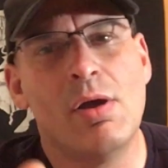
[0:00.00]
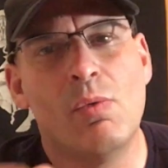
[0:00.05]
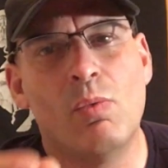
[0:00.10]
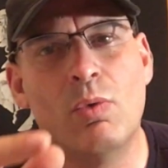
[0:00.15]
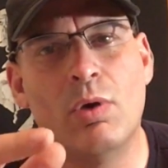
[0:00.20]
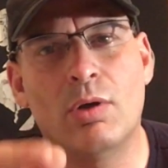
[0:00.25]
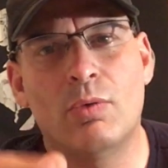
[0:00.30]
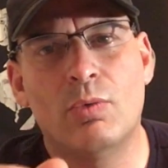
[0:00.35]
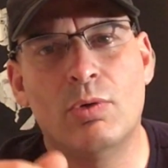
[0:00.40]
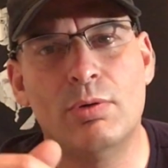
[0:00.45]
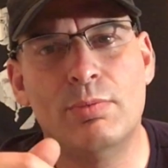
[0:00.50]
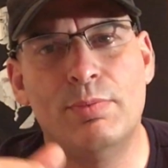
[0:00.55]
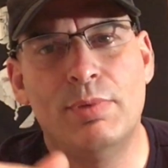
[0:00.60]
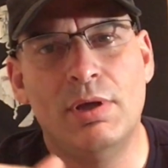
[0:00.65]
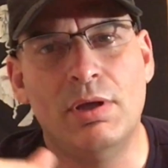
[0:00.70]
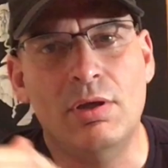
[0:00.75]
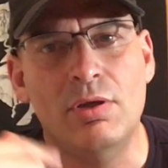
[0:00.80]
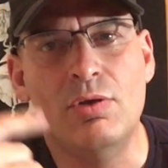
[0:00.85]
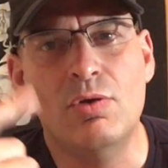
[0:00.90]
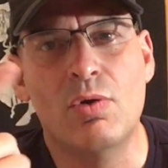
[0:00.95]
What would be
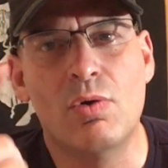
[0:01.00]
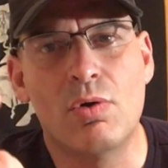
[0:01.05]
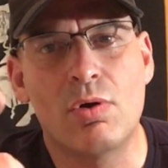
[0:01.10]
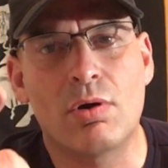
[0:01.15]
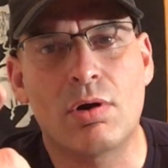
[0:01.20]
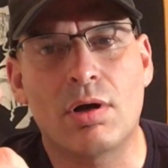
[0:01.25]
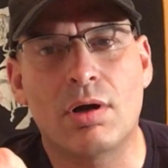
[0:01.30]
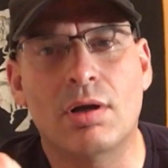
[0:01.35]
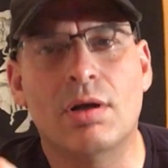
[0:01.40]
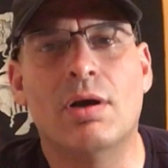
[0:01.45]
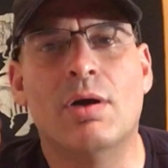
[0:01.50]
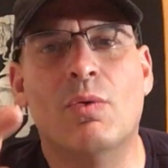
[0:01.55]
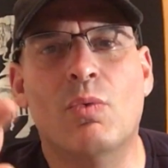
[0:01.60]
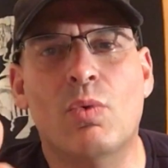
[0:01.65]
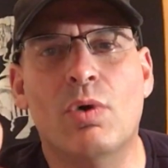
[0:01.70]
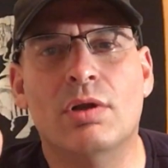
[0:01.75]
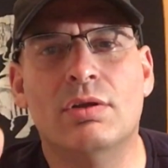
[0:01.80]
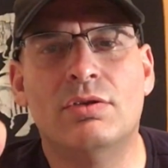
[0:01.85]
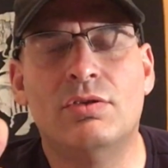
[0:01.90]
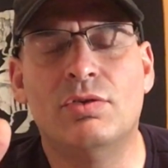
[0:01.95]
your
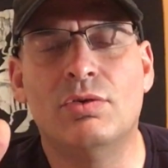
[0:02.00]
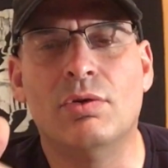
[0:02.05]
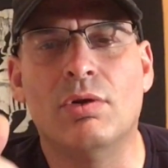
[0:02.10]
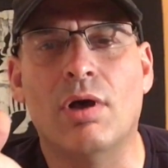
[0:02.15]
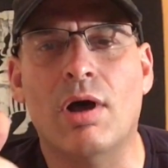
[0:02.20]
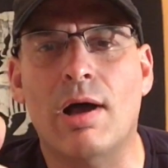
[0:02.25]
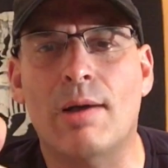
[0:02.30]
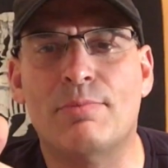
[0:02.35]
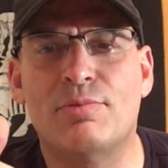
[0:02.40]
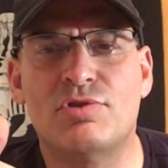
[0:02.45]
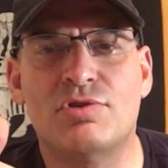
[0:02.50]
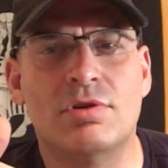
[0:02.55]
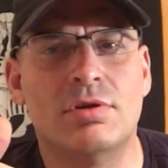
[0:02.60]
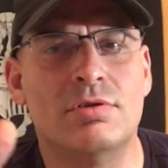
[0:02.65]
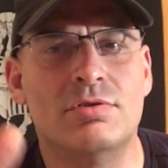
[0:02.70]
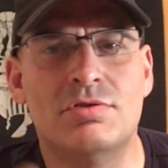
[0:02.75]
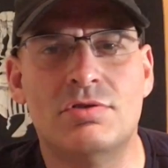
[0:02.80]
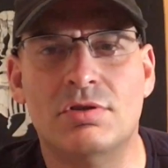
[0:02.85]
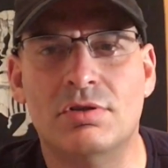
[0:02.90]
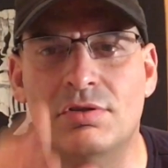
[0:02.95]
one tool
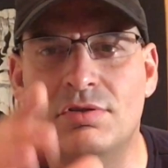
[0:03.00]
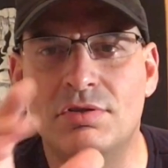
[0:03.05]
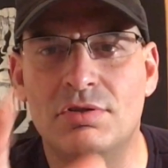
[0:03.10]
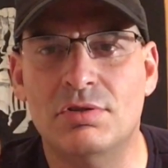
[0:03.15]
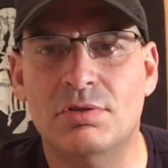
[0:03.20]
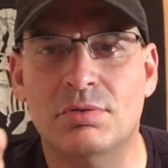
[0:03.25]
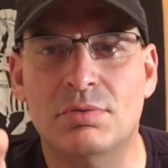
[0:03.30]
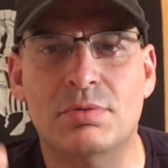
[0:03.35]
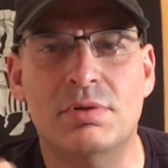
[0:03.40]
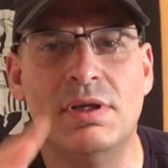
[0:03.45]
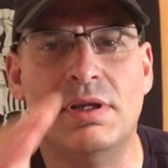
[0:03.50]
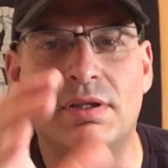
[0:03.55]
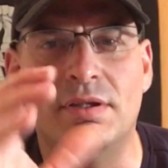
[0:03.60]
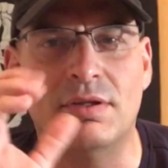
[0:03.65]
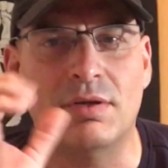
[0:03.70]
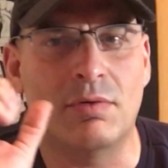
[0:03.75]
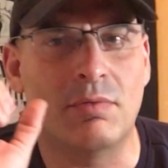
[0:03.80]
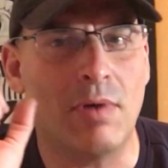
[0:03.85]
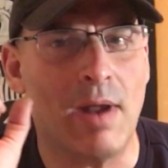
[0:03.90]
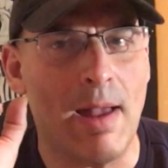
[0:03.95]
option should you need
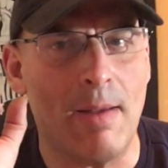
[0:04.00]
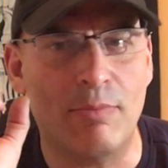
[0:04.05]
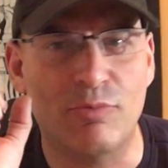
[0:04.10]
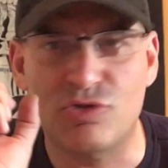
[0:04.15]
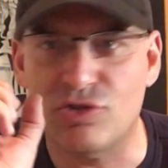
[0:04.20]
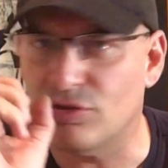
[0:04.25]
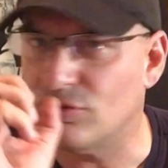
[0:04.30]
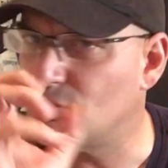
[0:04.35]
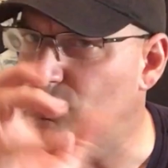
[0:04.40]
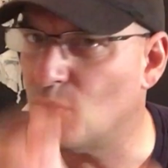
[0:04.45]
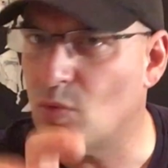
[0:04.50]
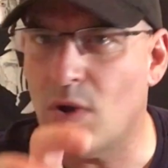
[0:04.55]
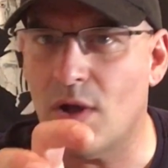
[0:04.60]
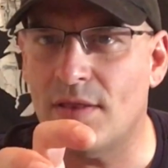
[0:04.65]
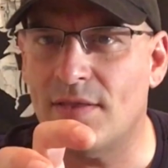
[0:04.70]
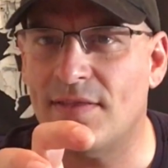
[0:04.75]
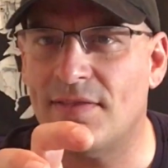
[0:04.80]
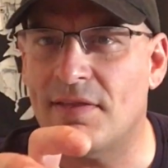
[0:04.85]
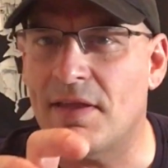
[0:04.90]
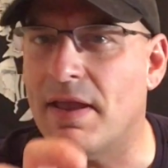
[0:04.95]
to grab just
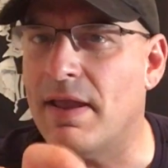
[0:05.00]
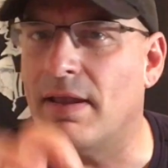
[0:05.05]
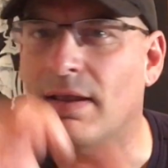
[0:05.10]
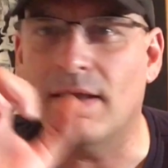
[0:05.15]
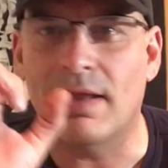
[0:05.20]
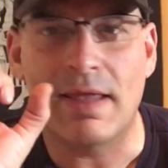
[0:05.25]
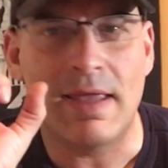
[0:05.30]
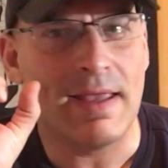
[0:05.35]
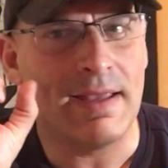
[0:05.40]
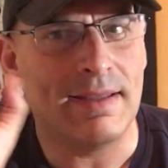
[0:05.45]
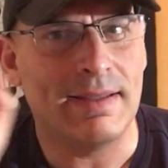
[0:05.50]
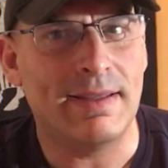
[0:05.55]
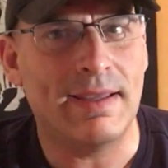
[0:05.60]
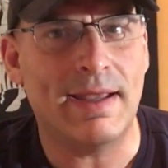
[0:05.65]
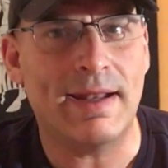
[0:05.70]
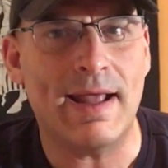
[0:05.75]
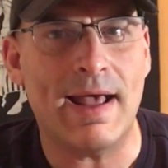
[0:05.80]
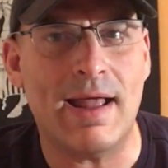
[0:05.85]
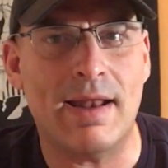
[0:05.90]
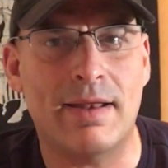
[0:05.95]
one thing,
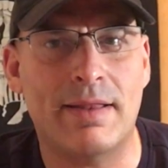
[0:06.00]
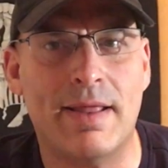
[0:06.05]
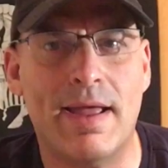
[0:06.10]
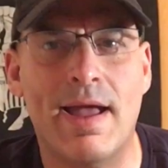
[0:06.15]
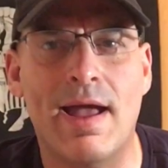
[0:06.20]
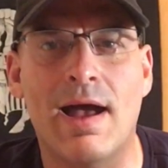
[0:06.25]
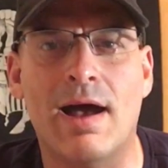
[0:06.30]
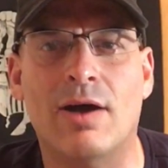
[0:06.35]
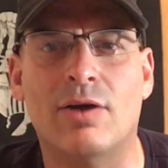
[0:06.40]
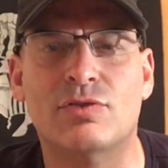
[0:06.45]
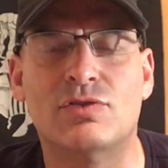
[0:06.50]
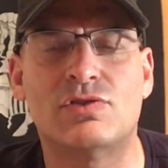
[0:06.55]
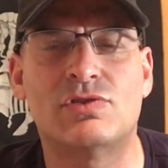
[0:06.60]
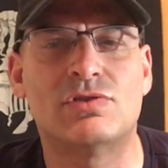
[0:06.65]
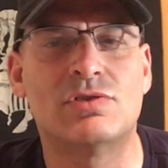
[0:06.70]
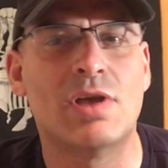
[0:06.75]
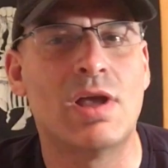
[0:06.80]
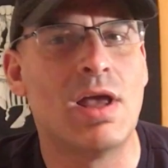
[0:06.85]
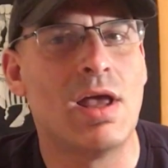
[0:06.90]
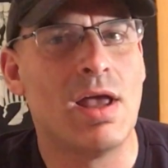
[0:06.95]
get out of the
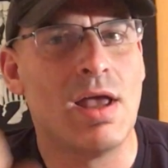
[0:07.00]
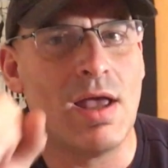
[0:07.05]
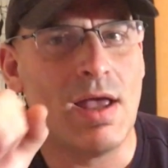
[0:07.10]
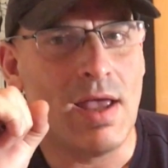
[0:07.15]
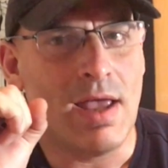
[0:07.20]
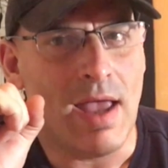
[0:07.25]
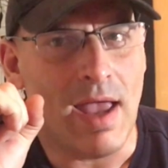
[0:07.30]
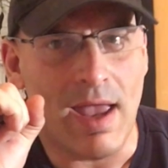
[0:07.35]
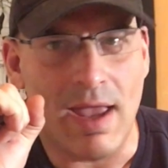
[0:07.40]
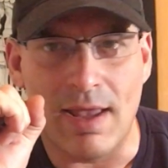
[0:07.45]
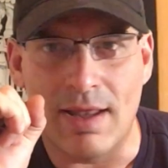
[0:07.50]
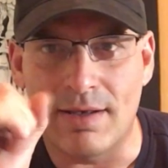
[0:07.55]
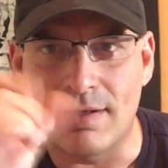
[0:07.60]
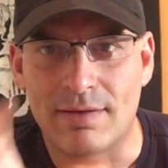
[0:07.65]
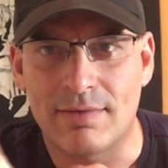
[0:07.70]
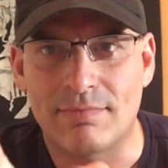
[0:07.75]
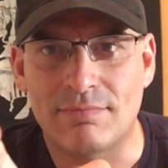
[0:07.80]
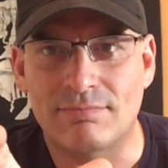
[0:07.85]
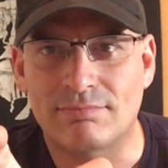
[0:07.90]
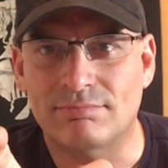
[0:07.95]
house,
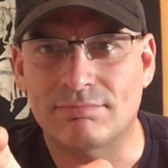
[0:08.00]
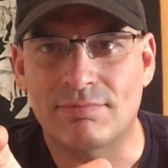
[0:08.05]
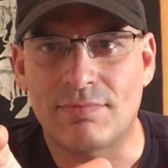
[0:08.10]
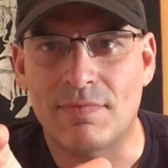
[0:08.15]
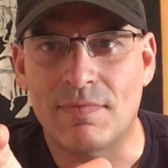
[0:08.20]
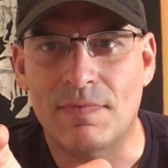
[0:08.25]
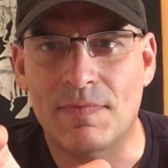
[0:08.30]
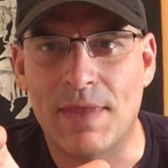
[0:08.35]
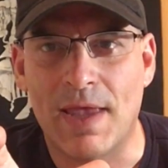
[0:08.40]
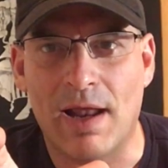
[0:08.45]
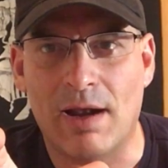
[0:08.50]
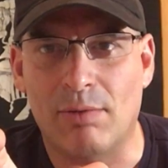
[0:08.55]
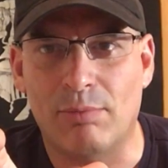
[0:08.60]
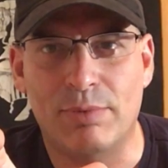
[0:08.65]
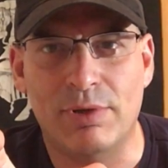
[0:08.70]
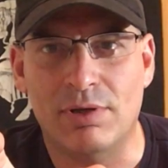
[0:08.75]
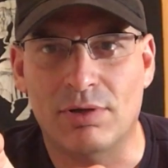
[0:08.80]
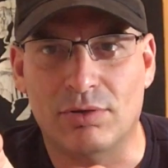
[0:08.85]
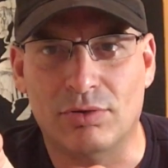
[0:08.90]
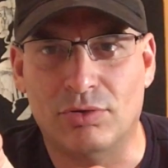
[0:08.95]
and that'll
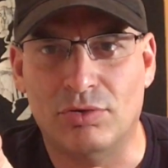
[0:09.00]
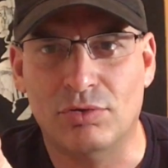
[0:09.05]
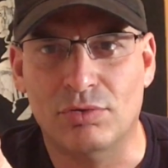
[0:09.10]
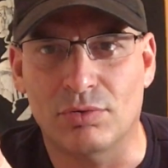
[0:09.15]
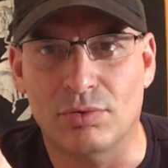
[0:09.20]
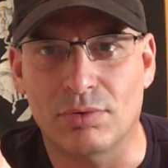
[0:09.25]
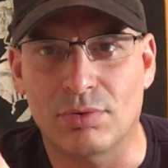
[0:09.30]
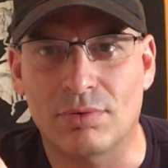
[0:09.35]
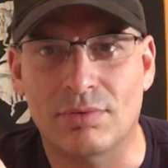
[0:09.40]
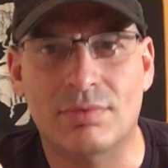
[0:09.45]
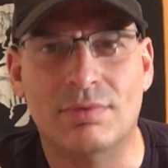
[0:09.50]
be your tool?